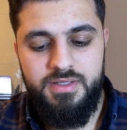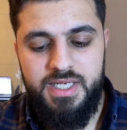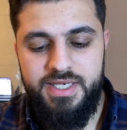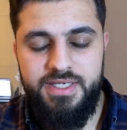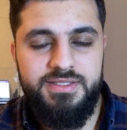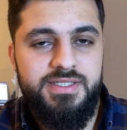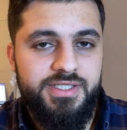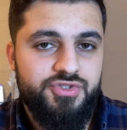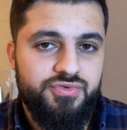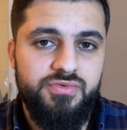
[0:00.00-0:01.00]
And is that
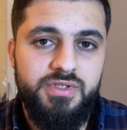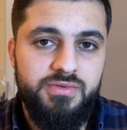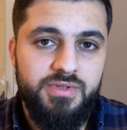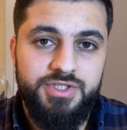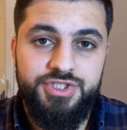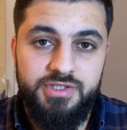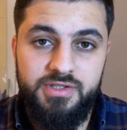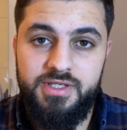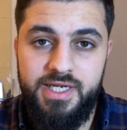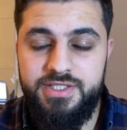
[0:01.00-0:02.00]
truly what
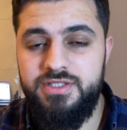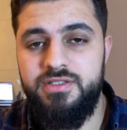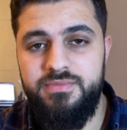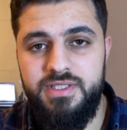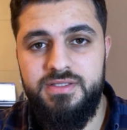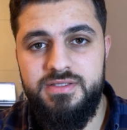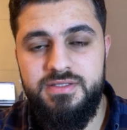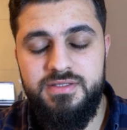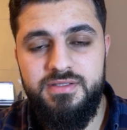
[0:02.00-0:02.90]
shirk actually means?